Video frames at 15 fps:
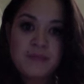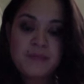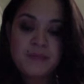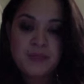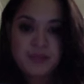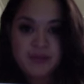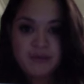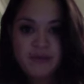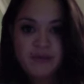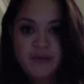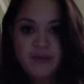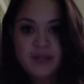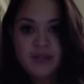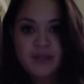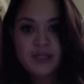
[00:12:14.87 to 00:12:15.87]
between
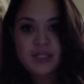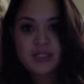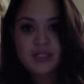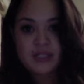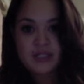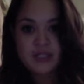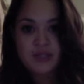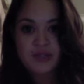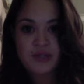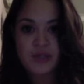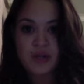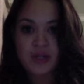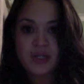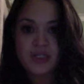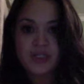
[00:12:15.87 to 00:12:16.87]
$500 and
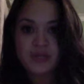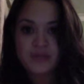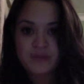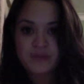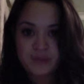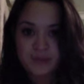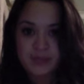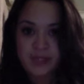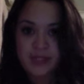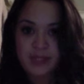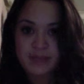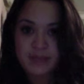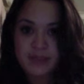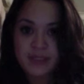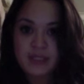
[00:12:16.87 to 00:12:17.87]
$600 their first week in the
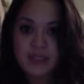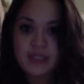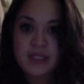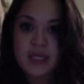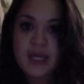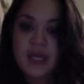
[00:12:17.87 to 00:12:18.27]
business.